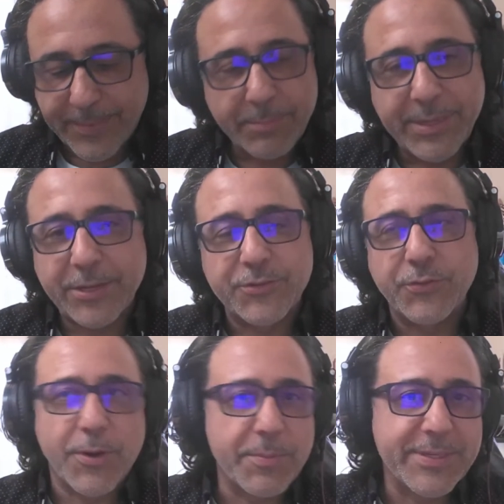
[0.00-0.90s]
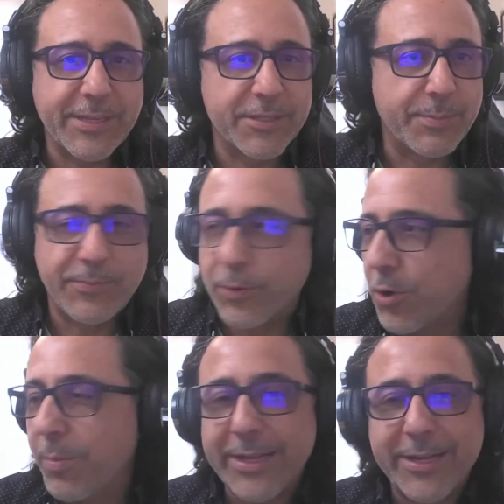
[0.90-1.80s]
because you've heard me say this before,
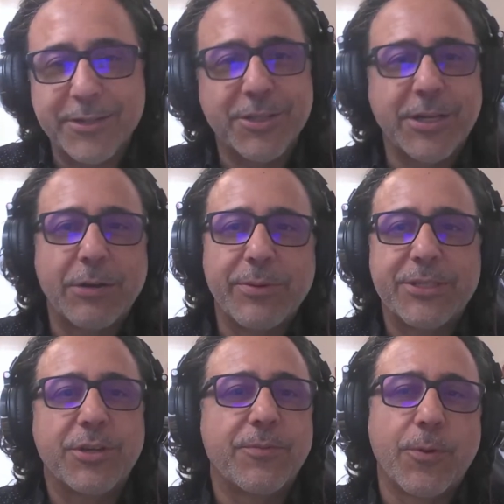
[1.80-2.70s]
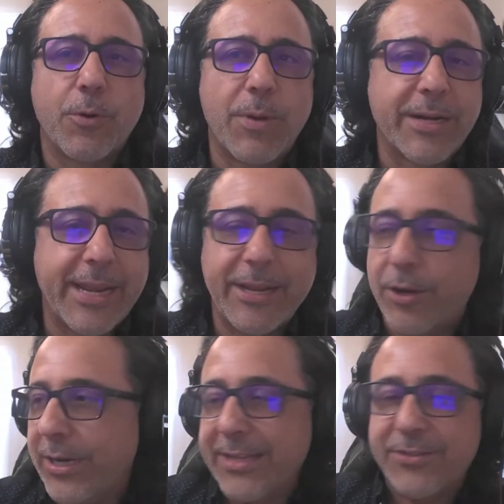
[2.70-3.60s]
nobody here is going to get rich on a 401k
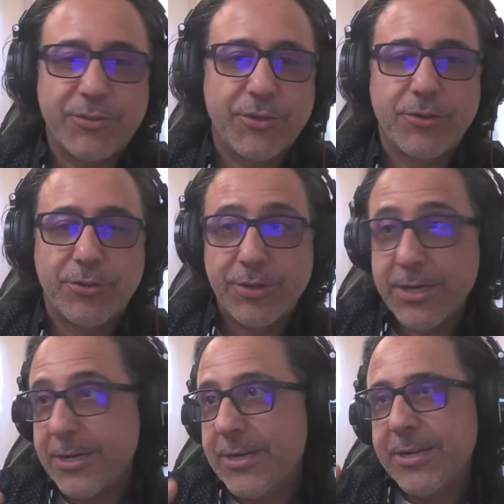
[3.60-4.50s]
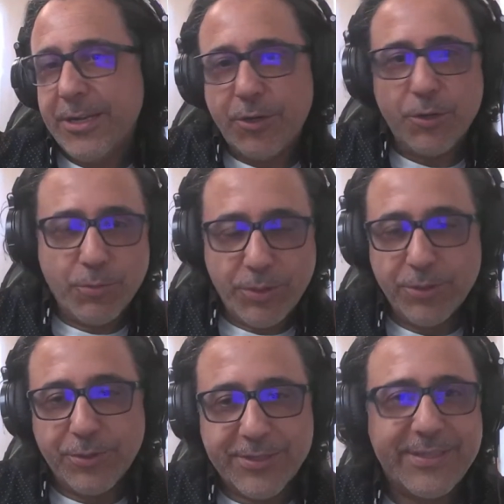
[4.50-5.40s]
unless you're
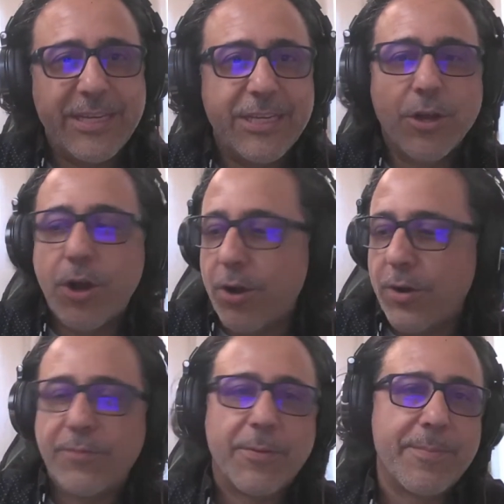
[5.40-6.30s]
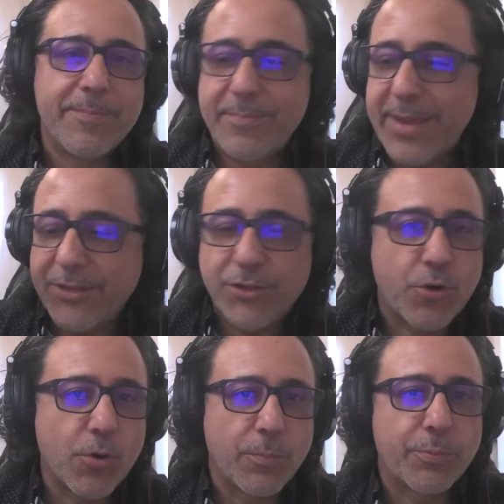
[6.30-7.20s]
the CEO of a major
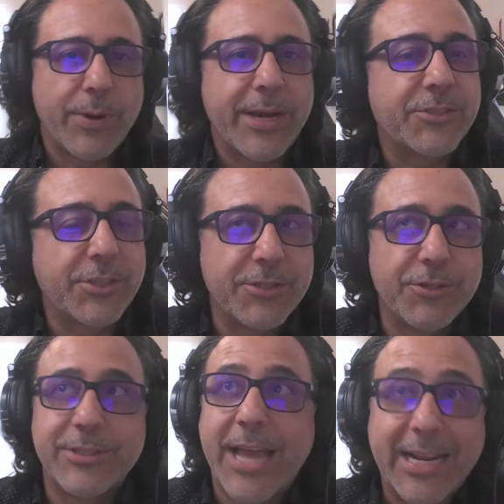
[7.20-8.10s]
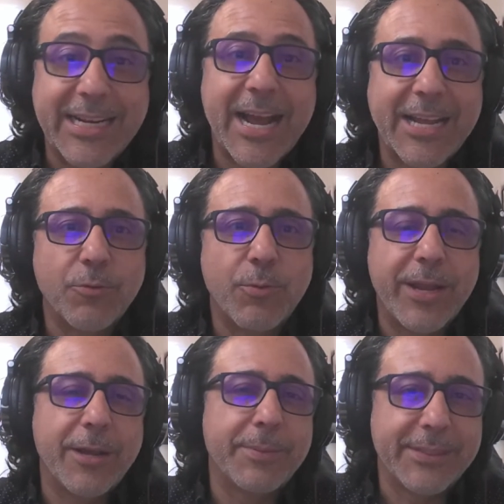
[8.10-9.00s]
corporation. You're that guy
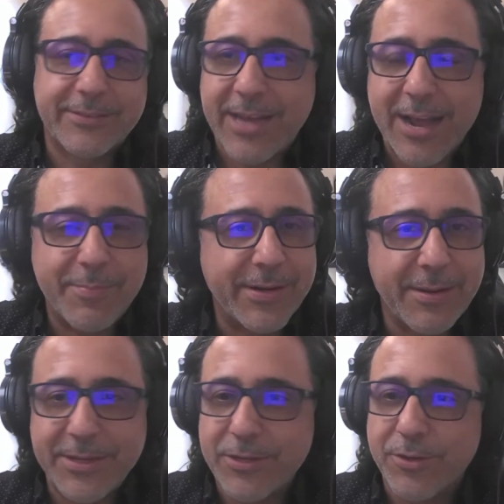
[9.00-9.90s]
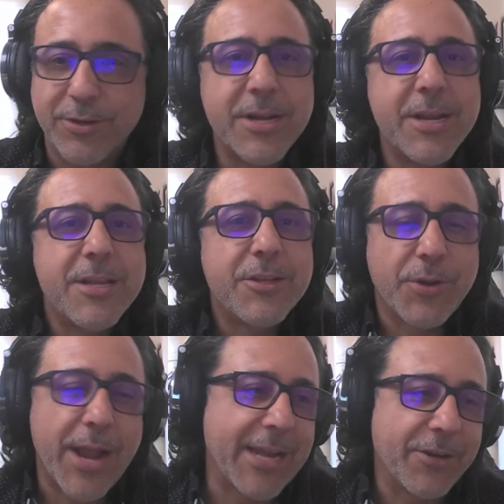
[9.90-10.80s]
way up at the top, and your
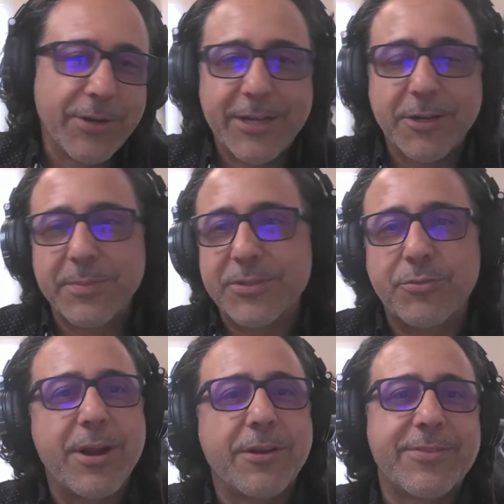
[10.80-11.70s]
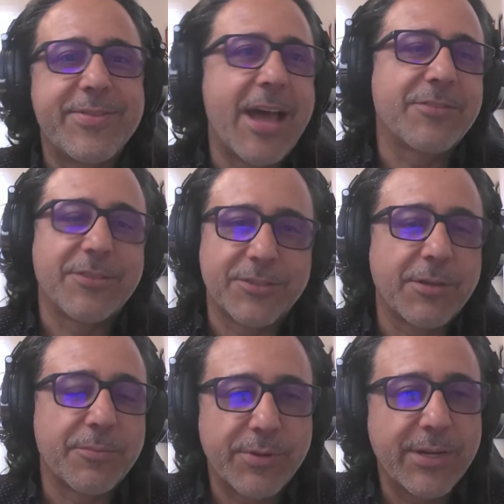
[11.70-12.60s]
annual income is 300,000 or
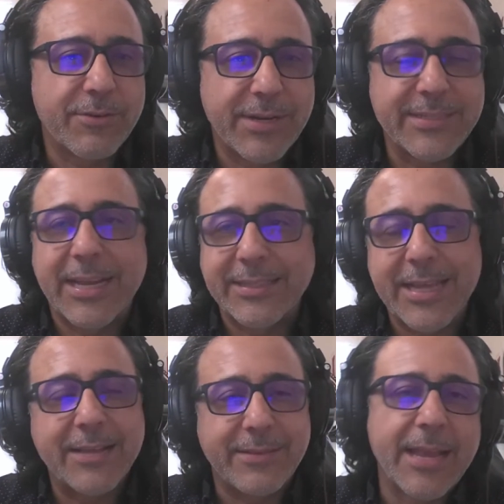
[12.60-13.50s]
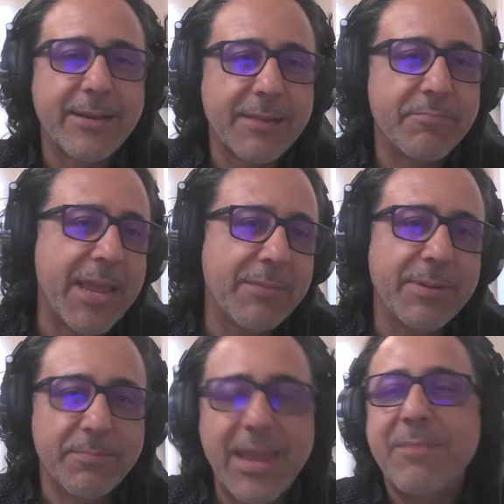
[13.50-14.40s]
something crazy like that. Then
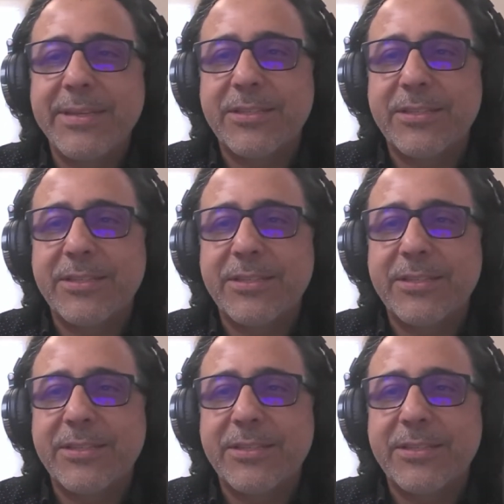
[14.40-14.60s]
maybe